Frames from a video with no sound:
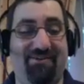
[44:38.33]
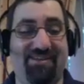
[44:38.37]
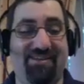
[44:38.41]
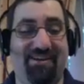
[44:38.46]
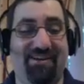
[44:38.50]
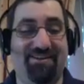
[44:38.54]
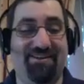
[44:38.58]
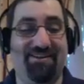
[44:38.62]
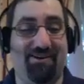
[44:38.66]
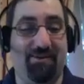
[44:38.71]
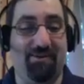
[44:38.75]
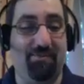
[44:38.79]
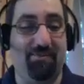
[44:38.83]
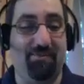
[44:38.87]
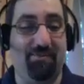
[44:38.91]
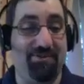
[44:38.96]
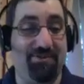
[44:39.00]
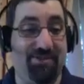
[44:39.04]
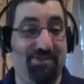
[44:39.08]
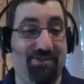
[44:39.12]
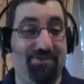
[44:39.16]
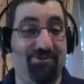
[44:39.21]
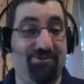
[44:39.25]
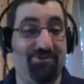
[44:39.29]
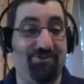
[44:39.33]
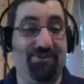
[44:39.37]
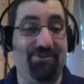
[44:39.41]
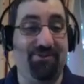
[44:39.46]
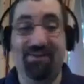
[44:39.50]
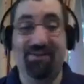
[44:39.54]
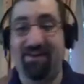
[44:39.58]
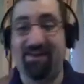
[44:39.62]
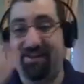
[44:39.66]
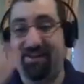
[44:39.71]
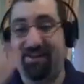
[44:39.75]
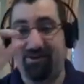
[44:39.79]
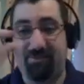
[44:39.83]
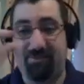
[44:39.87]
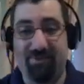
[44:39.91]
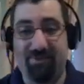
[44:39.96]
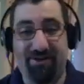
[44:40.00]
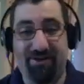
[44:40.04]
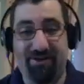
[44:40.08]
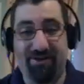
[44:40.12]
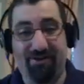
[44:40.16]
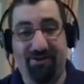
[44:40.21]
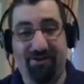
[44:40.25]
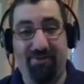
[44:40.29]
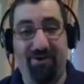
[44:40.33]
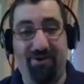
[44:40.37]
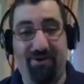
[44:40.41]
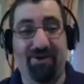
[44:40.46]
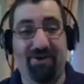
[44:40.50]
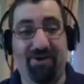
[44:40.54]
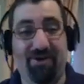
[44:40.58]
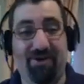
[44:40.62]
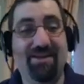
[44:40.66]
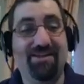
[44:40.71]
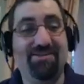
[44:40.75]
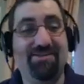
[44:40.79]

was going to talk about Essential a little bit here and there.